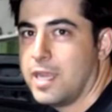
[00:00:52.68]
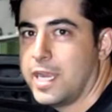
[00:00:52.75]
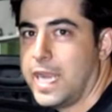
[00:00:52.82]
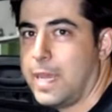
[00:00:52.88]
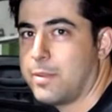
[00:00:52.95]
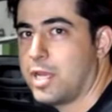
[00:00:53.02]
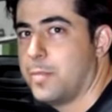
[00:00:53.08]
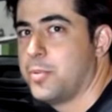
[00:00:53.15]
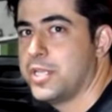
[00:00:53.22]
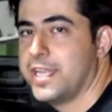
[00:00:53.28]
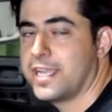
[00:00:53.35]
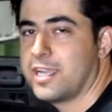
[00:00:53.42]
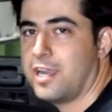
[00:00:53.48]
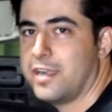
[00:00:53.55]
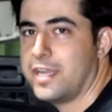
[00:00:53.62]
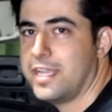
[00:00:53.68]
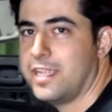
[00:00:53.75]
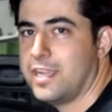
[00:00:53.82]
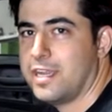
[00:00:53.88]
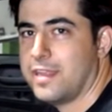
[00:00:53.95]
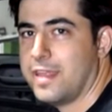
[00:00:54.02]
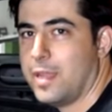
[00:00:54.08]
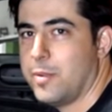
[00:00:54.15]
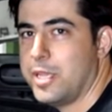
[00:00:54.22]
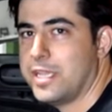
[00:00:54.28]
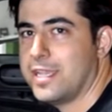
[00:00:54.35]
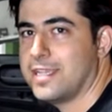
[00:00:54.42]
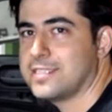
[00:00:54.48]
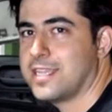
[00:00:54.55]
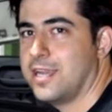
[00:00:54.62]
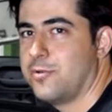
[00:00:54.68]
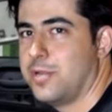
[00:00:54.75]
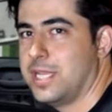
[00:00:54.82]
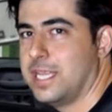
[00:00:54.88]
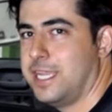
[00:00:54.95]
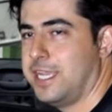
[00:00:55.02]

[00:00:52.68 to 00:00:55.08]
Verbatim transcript: Now I'm gonna put the car in gear, that way you guys can really